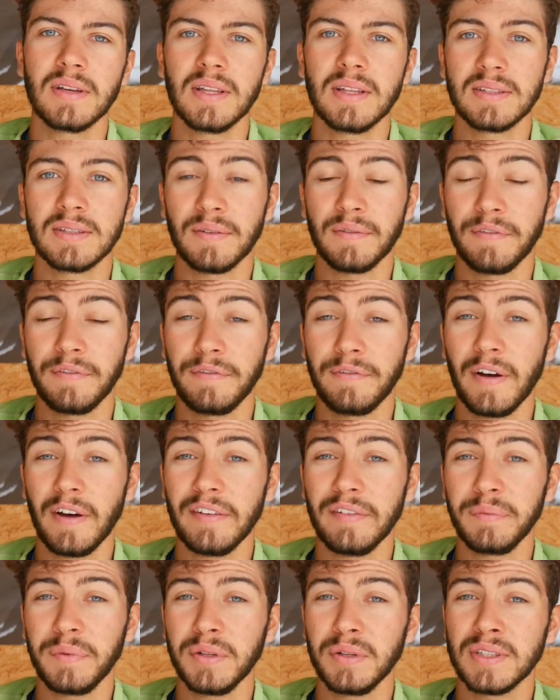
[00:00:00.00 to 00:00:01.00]
It's
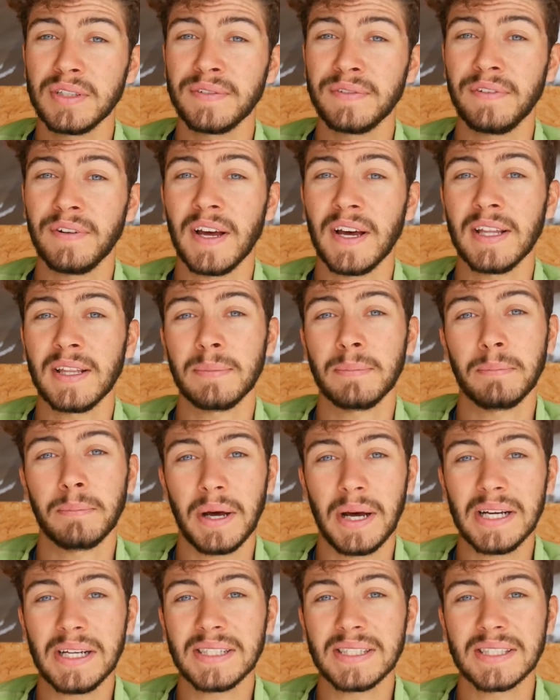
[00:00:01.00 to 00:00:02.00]
5 minutes flight
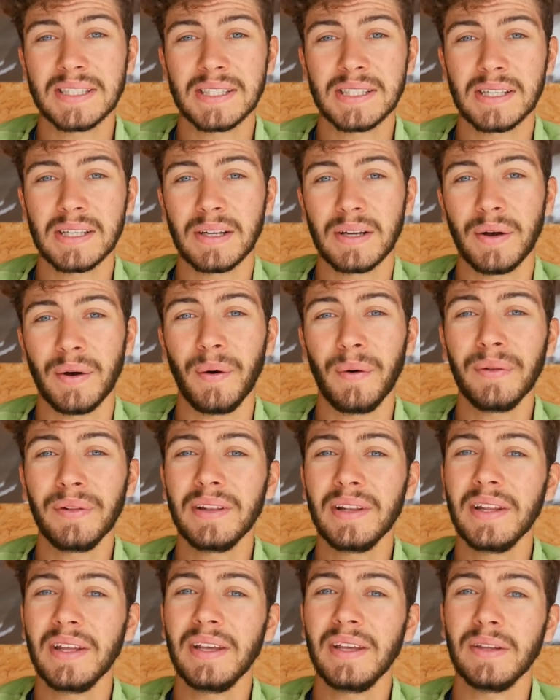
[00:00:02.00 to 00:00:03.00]
max,
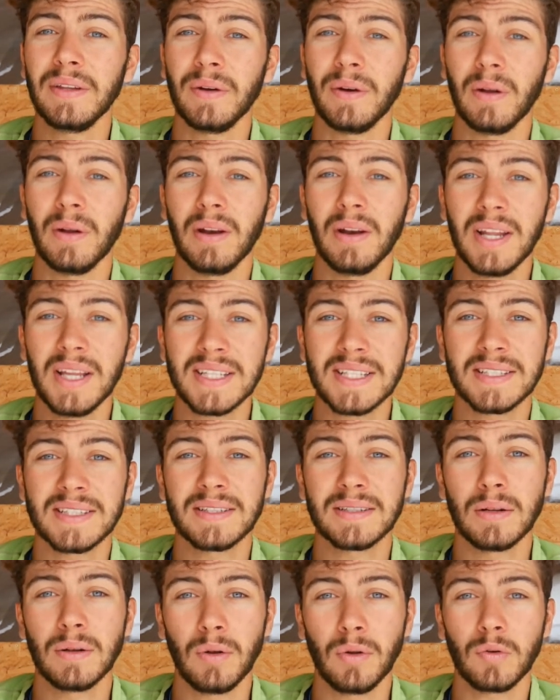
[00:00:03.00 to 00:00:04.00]
only your
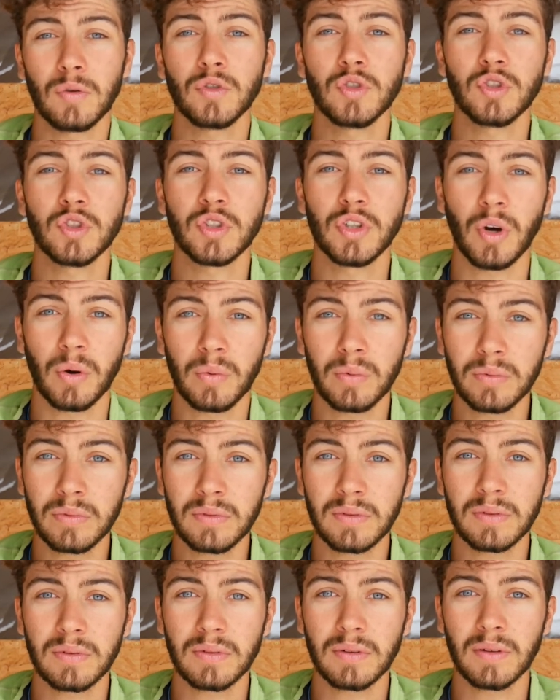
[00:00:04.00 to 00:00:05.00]
last launch
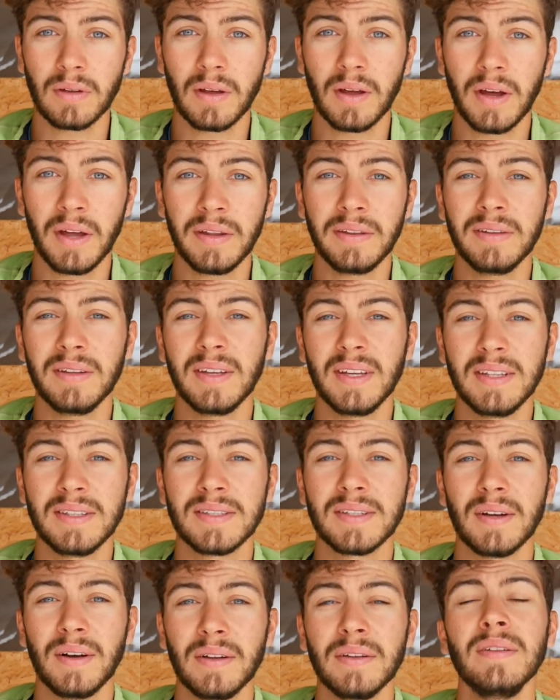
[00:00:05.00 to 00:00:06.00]
count, and
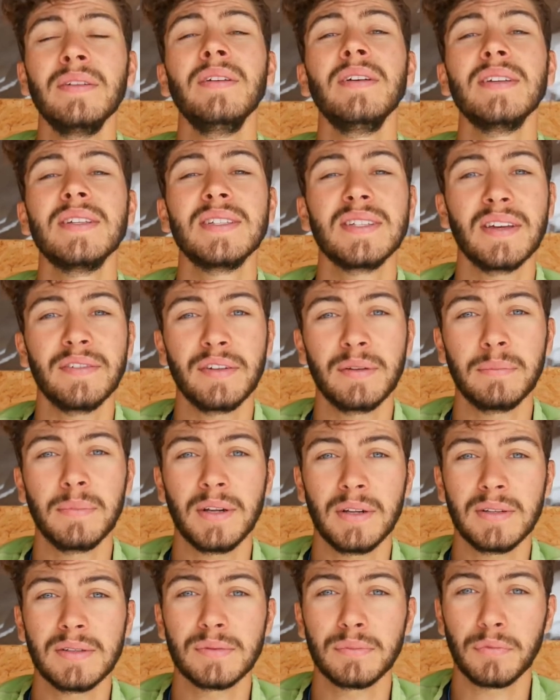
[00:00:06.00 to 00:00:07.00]
it's on 7
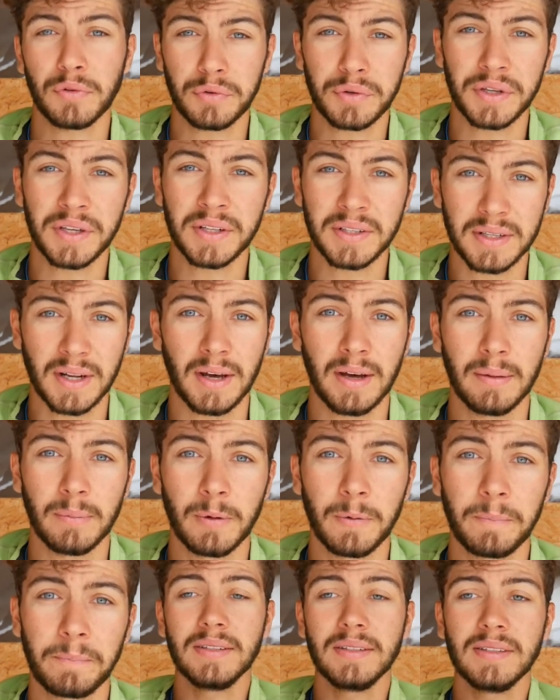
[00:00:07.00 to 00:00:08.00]
minutes working
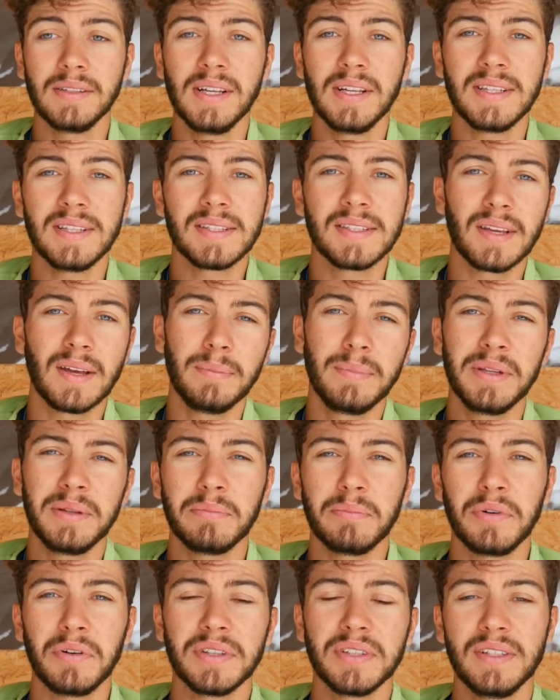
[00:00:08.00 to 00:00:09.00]
time. It's a
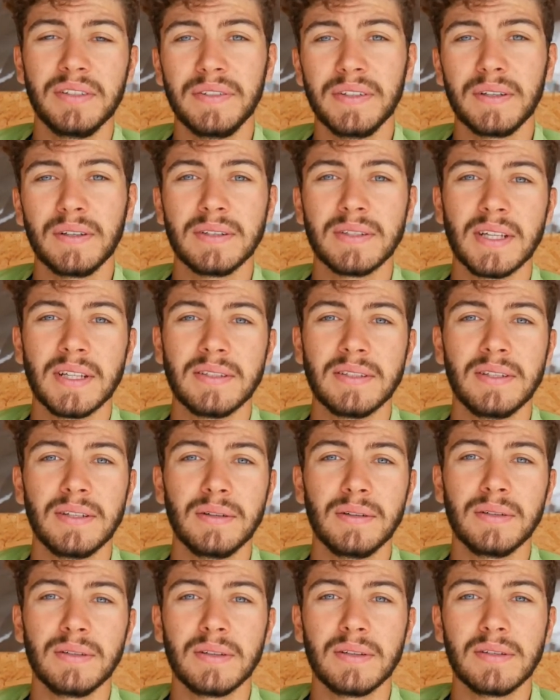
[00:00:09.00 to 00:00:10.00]
bit more difficult than
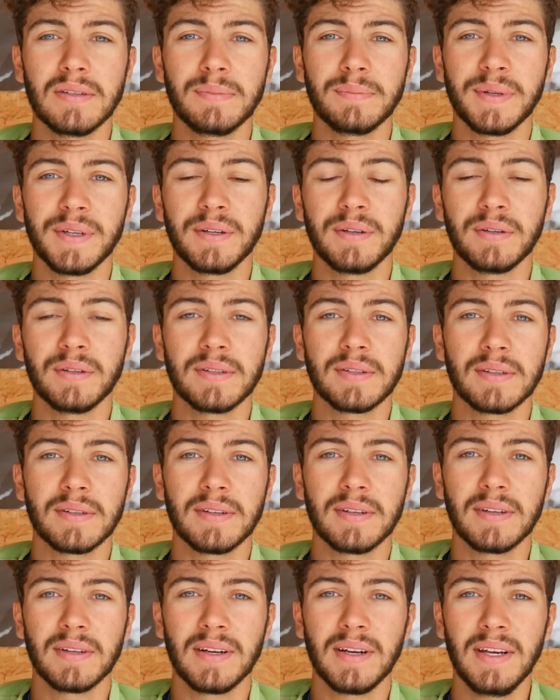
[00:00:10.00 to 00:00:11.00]
the others because
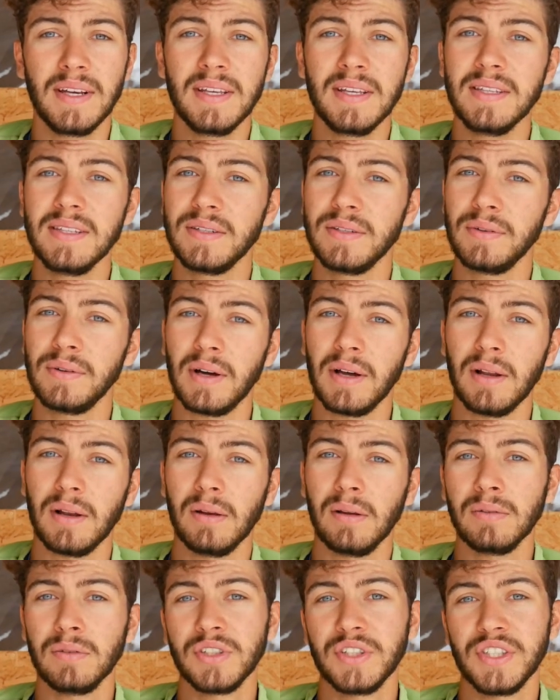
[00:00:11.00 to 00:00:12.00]
you are
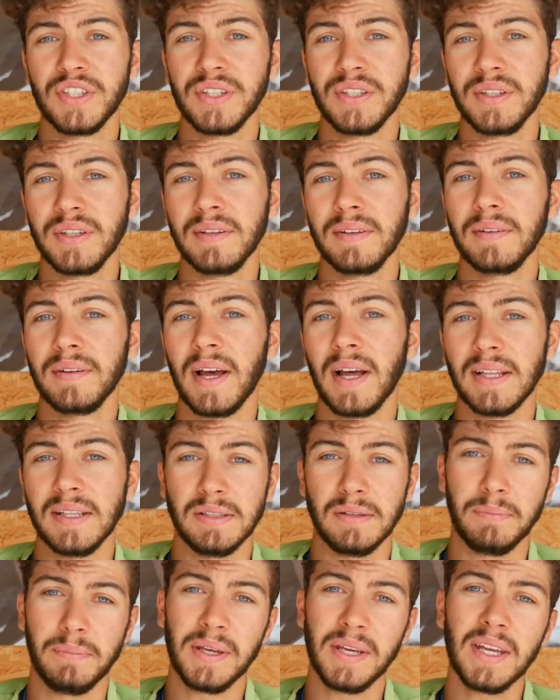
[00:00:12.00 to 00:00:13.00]
launching
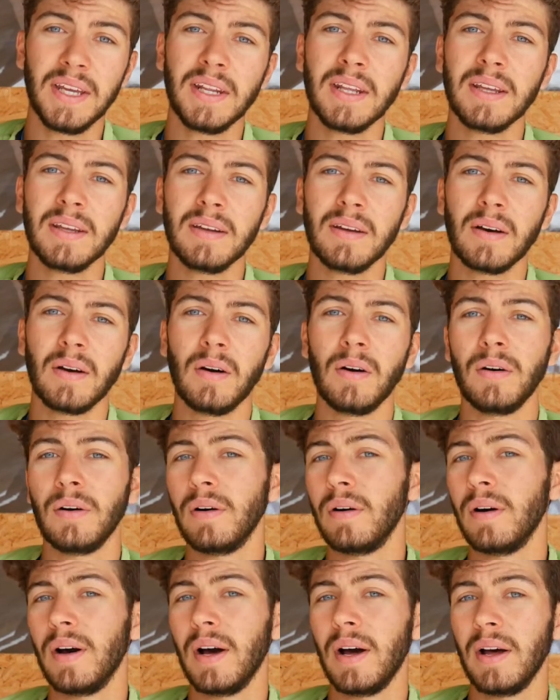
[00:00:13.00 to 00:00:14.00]
at the beginning,
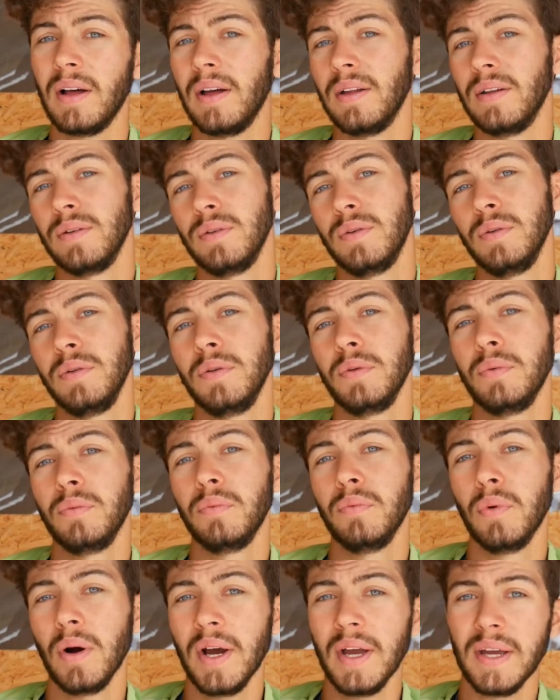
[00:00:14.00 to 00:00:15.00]
or do you
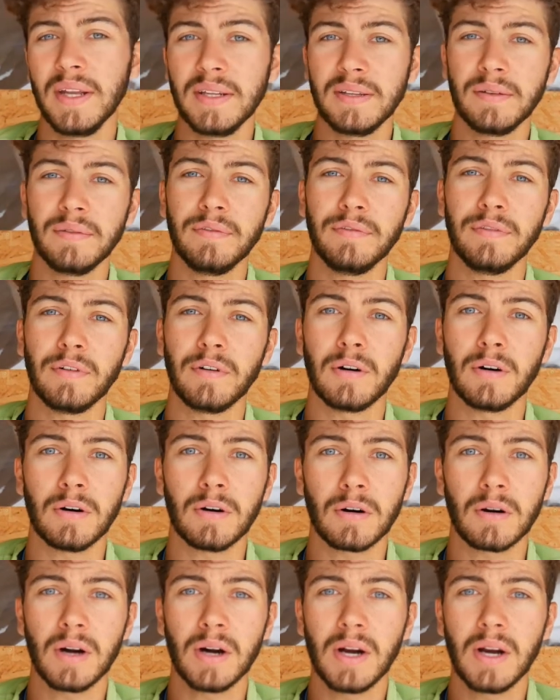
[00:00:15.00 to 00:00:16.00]
wait
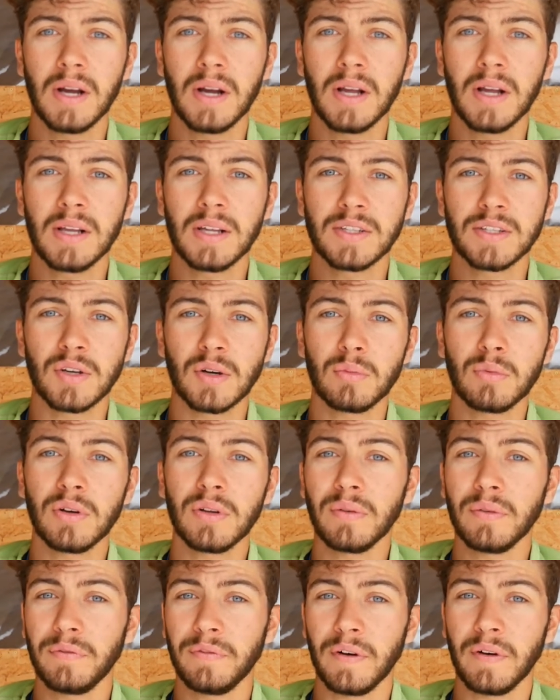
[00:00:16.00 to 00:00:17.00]
for
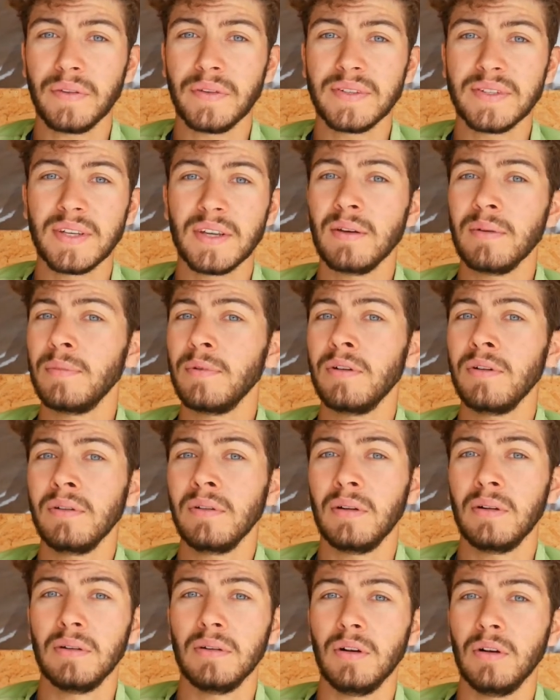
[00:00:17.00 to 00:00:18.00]
someone found the
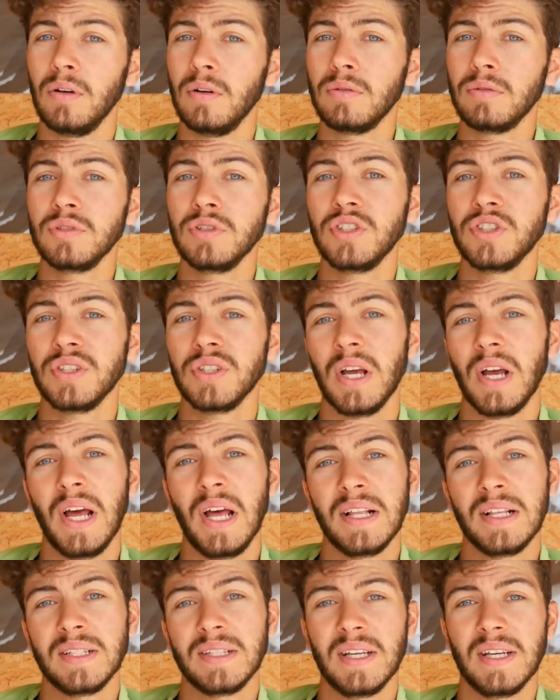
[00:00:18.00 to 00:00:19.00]
thermal, launch
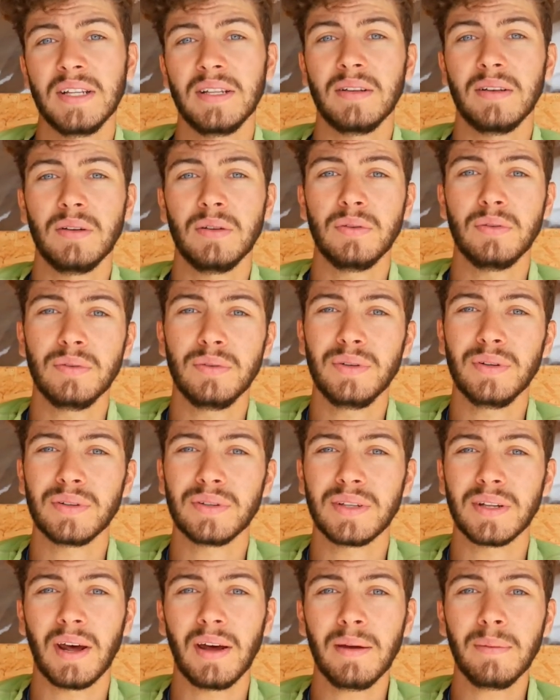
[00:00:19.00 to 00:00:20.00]
and then do
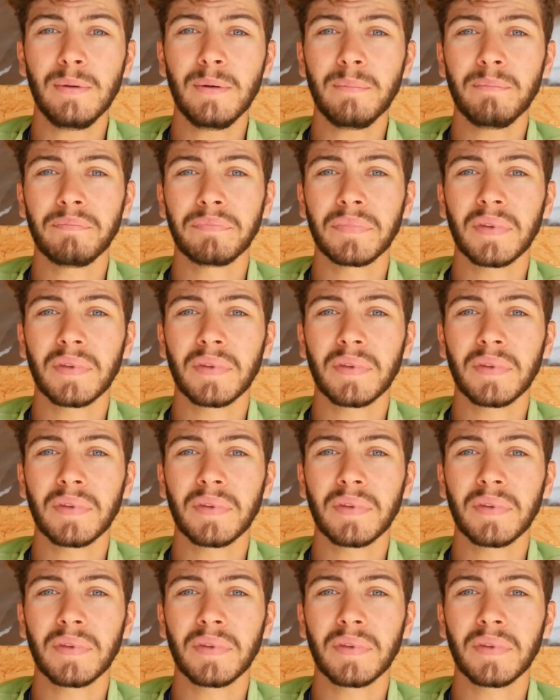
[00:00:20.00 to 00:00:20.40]
your time?